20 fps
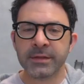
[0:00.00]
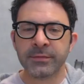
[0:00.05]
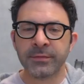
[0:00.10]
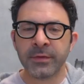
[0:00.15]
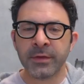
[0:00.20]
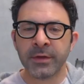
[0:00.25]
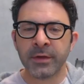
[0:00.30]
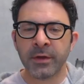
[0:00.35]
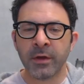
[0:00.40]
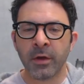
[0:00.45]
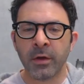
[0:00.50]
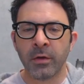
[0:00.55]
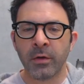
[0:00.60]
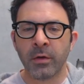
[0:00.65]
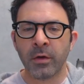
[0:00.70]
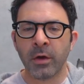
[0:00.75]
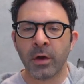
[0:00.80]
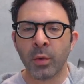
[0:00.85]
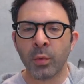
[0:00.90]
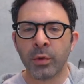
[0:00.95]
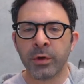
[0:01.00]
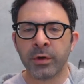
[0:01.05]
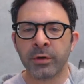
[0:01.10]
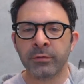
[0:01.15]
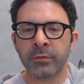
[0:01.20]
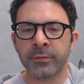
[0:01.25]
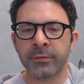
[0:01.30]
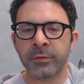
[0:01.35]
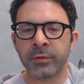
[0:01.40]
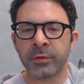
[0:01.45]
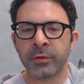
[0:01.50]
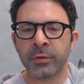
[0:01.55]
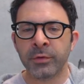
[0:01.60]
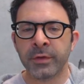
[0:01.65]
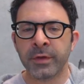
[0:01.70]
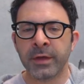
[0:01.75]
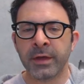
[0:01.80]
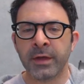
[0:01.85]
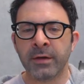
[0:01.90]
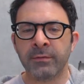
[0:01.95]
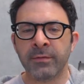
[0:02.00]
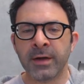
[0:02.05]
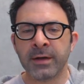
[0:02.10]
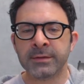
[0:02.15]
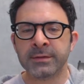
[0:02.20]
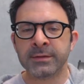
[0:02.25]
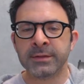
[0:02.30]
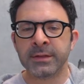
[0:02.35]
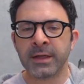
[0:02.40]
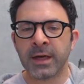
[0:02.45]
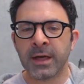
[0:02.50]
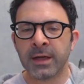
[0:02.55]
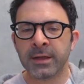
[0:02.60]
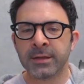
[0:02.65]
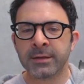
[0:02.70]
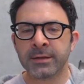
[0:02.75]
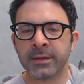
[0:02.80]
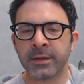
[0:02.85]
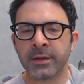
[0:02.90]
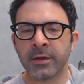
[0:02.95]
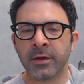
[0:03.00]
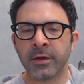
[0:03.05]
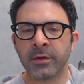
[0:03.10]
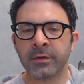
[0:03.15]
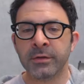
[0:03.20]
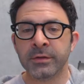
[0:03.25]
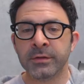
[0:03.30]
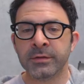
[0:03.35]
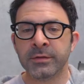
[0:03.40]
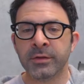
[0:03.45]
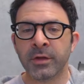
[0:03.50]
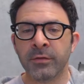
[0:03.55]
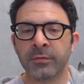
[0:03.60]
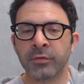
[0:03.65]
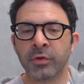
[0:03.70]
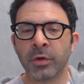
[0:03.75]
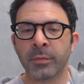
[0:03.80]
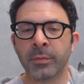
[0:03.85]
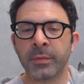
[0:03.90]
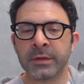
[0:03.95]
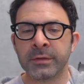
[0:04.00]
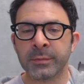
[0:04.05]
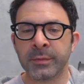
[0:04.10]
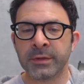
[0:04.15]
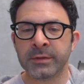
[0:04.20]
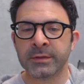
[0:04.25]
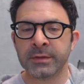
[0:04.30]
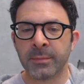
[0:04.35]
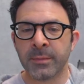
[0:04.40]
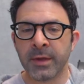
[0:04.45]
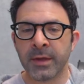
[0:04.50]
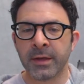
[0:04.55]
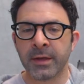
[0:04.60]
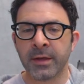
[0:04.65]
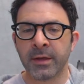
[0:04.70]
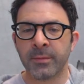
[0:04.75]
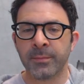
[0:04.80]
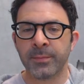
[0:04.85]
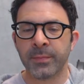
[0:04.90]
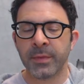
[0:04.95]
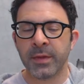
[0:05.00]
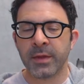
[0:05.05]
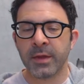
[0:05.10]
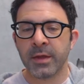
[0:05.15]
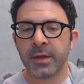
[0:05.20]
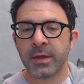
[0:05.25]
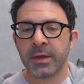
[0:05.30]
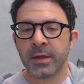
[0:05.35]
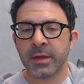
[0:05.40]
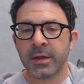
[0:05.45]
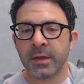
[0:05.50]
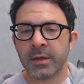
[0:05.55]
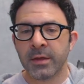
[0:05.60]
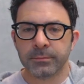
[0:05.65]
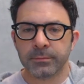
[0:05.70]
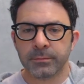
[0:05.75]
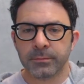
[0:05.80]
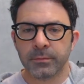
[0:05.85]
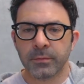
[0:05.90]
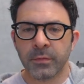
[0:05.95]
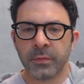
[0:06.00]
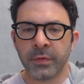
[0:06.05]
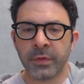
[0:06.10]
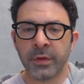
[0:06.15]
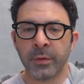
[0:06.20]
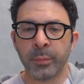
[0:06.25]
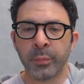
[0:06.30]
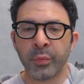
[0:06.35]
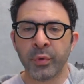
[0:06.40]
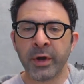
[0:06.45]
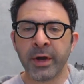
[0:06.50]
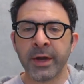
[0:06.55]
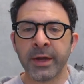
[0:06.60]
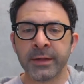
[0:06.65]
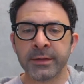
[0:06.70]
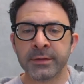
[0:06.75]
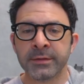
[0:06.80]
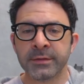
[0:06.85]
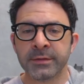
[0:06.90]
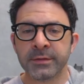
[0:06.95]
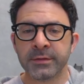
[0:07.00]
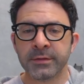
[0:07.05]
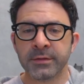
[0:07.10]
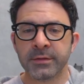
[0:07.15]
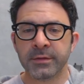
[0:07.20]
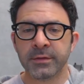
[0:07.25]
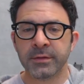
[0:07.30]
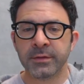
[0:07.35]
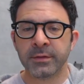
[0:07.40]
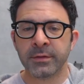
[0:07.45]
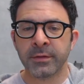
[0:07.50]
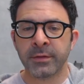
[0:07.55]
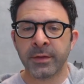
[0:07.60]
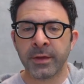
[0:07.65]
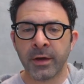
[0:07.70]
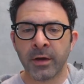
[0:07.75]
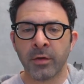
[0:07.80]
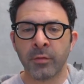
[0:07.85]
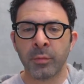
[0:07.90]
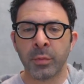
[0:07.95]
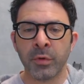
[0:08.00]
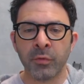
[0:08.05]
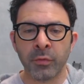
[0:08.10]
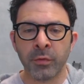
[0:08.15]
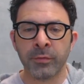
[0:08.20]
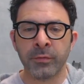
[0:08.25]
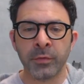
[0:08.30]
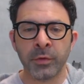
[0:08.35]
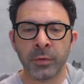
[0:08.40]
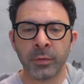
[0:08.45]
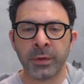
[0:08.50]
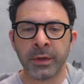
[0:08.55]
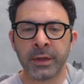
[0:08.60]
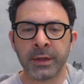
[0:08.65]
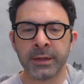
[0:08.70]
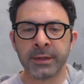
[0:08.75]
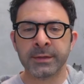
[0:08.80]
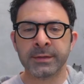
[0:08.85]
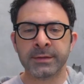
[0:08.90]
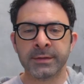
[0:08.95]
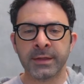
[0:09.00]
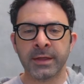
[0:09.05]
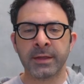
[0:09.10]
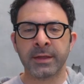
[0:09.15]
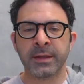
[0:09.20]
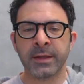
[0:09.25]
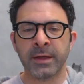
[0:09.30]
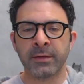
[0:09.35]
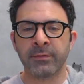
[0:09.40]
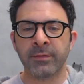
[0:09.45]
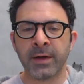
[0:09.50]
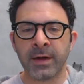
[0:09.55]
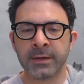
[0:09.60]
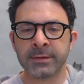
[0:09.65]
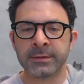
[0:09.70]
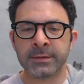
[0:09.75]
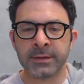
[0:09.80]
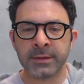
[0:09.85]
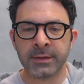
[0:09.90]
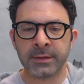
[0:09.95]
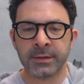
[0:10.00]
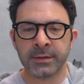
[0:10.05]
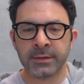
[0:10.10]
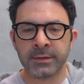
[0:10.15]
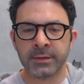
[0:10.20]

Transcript: this video, I want to review the Avanti Art Deco Stove Top Espresso Maker. The brand that I'll be reviewing is the Avanti,